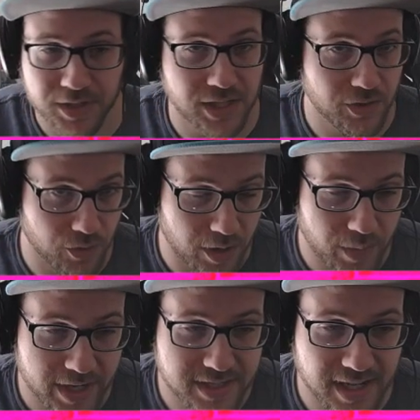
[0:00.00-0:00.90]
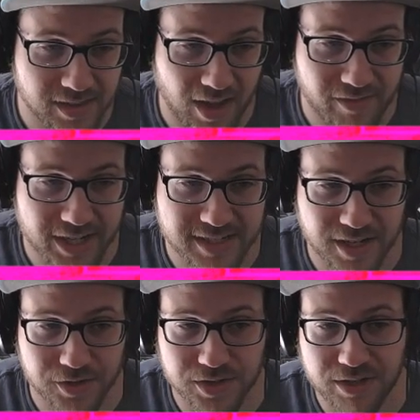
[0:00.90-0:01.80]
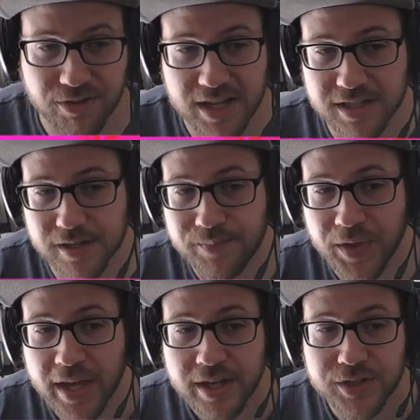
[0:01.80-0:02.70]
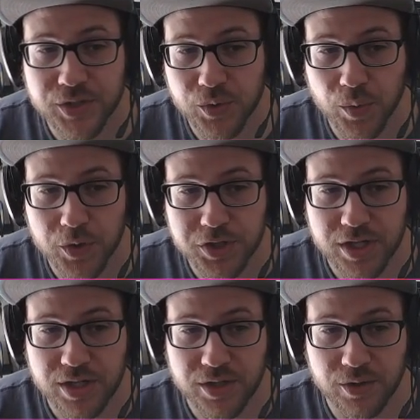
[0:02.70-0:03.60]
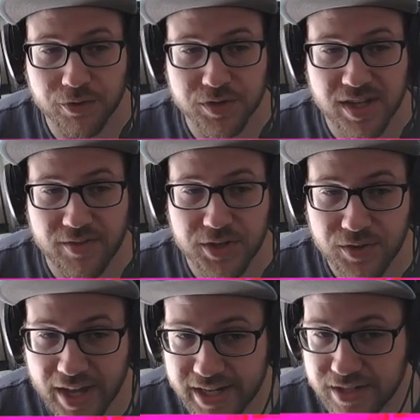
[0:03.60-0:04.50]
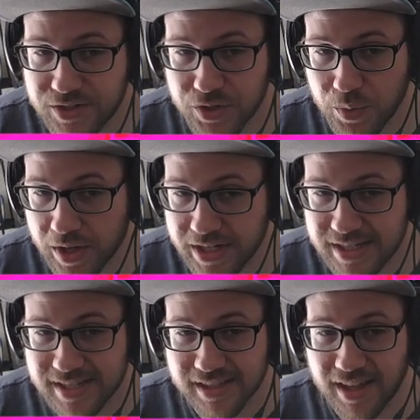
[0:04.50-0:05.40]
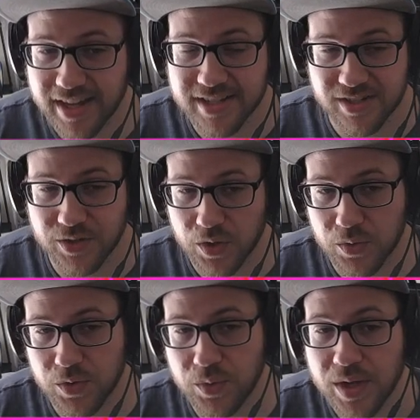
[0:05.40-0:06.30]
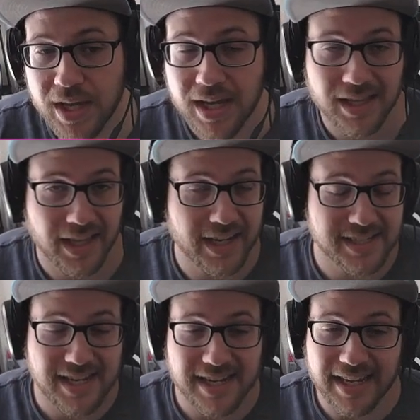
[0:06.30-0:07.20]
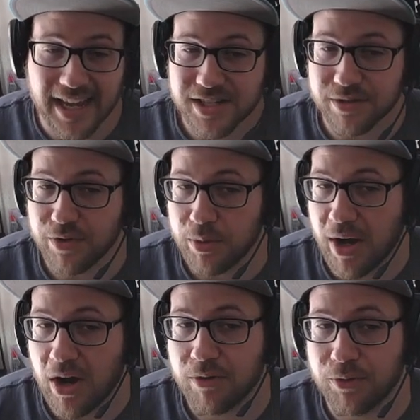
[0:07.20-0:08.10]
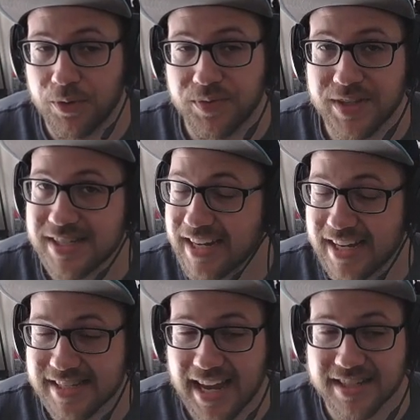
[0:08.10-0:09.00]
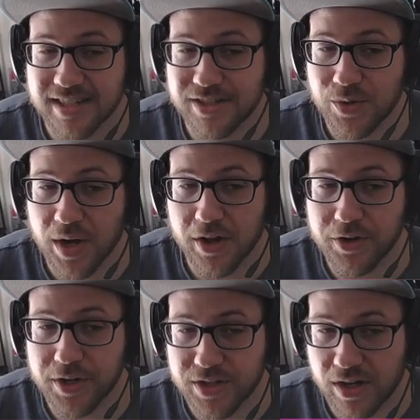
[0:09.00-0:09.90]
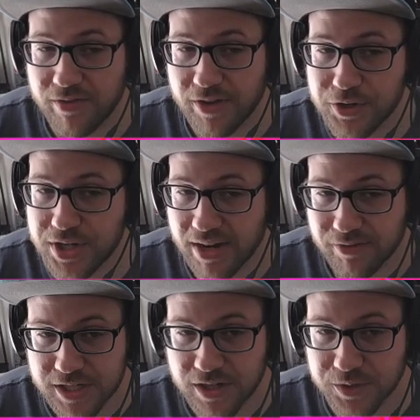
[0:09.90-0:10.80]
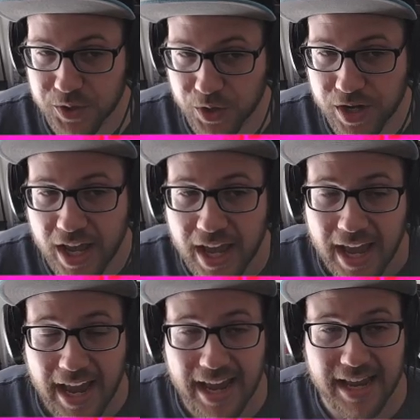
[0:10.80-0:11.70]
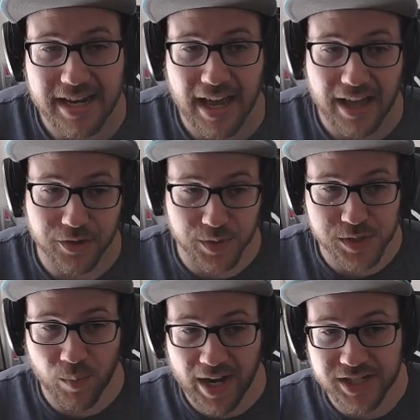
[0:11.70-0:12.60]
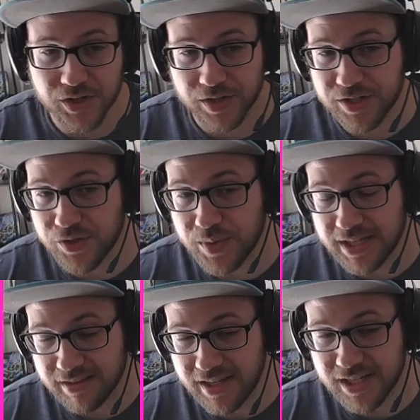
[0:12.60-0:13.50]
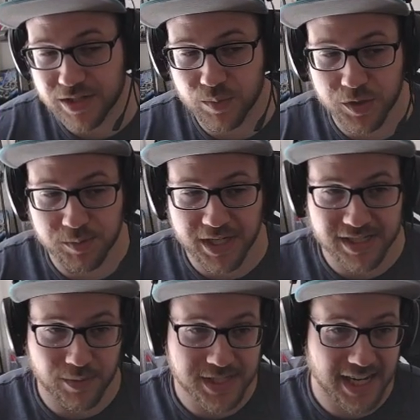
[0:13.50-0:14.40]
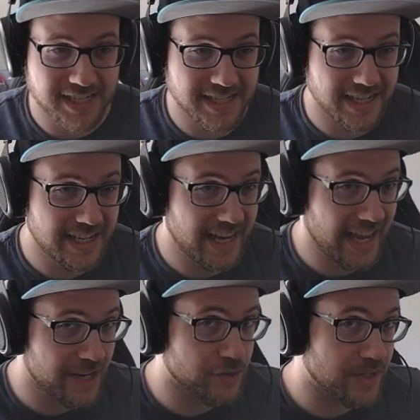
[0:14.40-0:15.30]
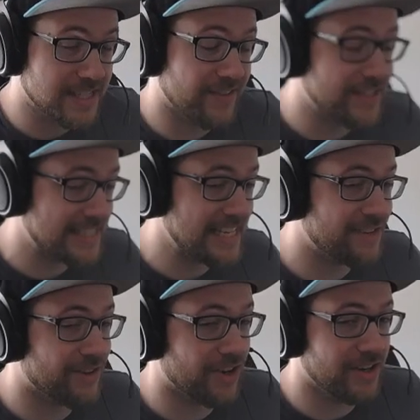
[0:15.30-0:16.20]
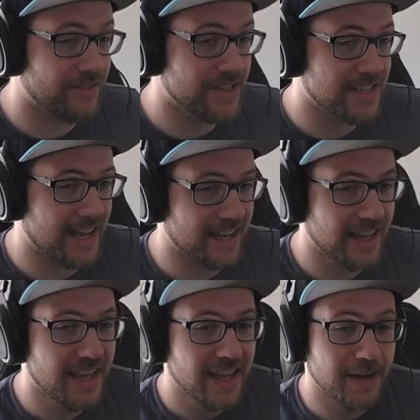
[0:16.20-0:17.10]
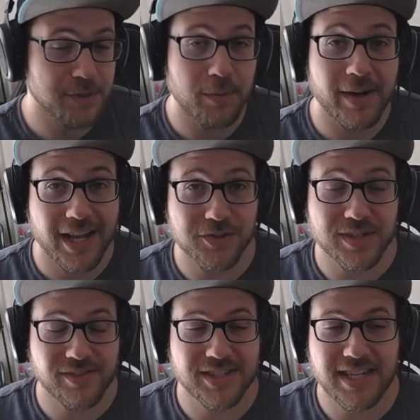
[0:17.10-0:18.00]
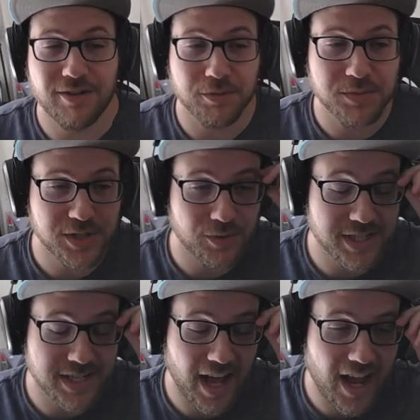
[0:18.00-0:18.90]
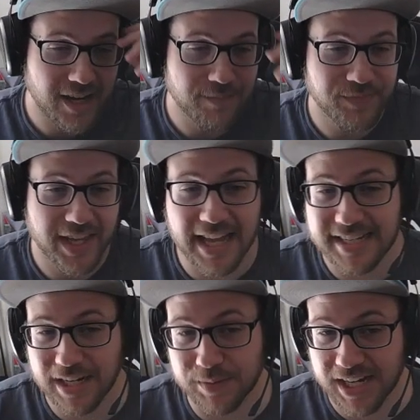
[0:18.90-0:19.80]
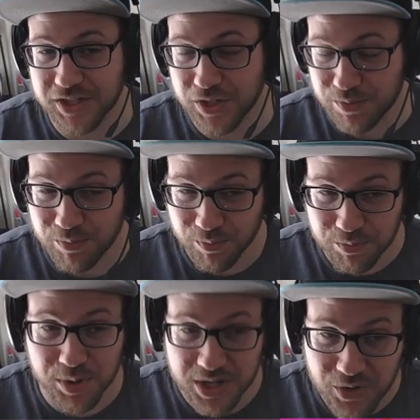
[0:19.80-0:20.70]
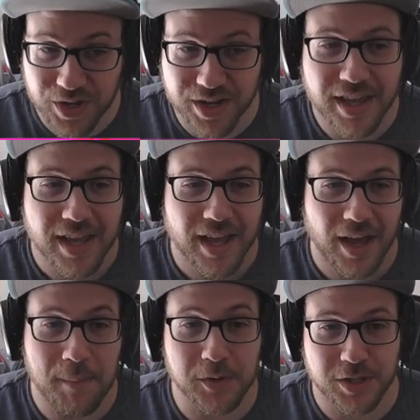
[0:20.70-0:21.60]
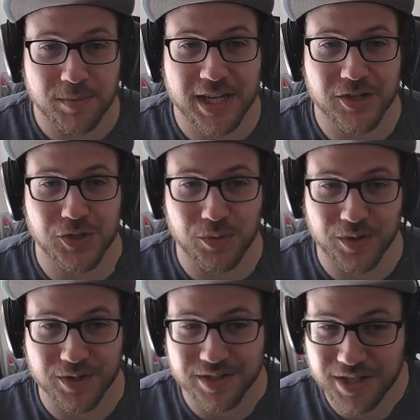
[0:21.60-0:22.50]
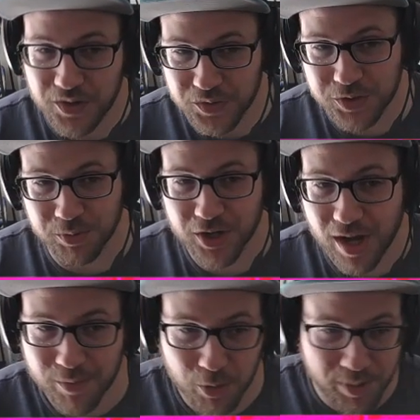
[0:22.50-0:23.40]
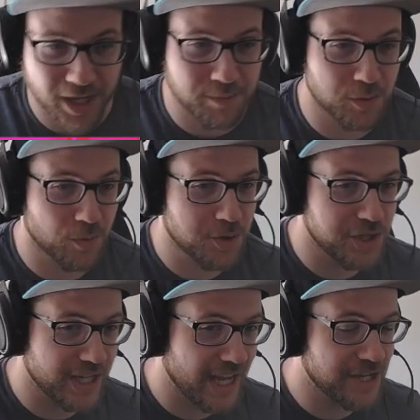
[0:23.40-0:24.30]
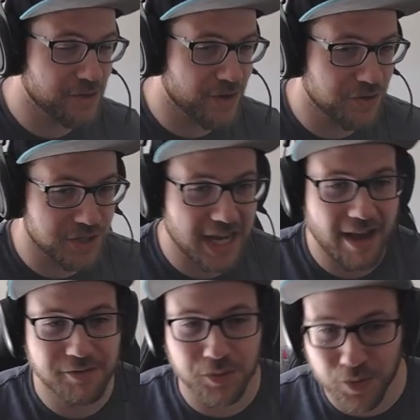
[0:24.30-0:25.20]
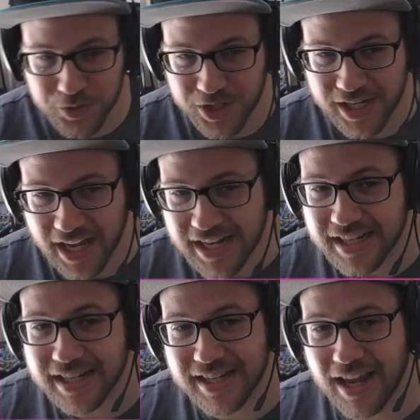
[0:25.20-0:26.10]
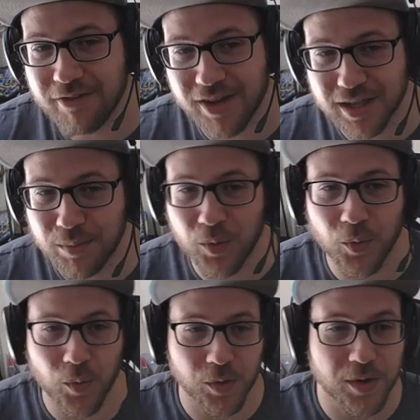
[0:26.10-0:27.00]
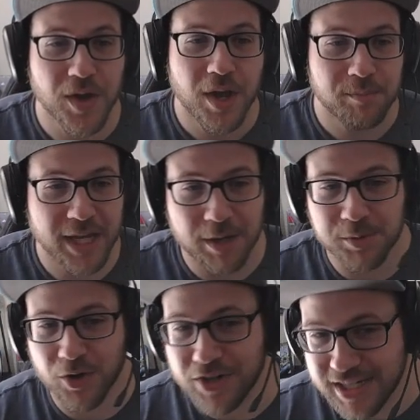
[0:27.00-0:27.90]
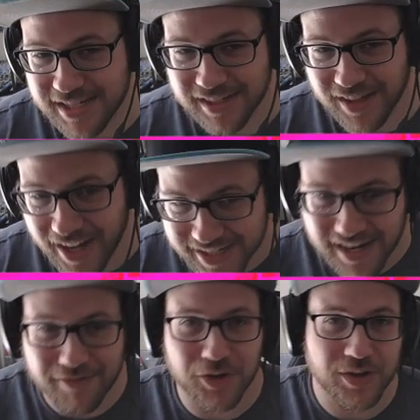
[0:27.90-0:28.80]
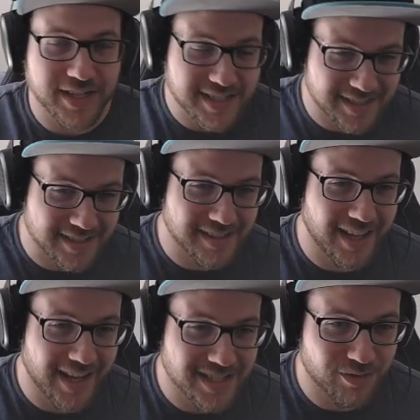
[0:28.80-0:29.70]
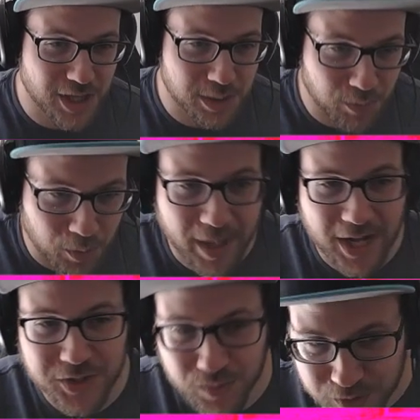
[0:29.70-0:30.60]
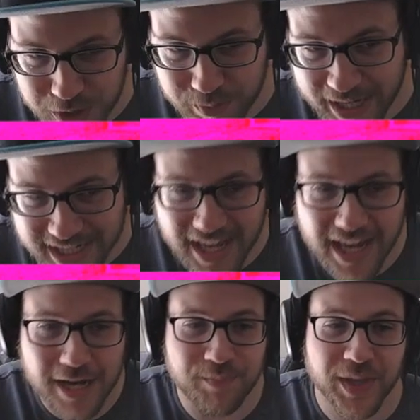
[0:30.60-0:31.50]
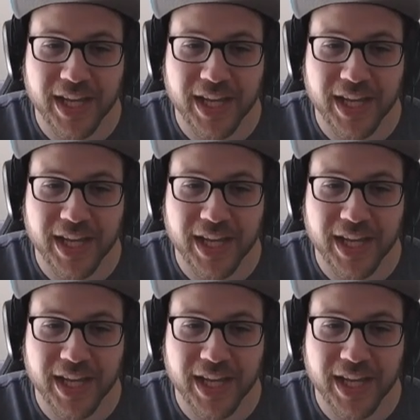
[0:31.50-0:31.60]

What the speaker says: Great way to stay alive and extend your defense. 2 Roshi, Universe 7 United, 2 Uneasy Alliance Son Goku. Like I said, negates are very powerful. This deck has access to a ton of energy every single turn. And the reason why I started doing this was because I was testing an Android 17 variant of this deck. I'm talking about Android 17 from Series 9. And that deck was actually pretty good, mostly because you could Zeno super combo, pick up your Roshi negate and your energy, have your Roshi negate available, or pick up your Uneasy Alliance, have your Uneasy Alliance available, bounce your Roshi back to hand.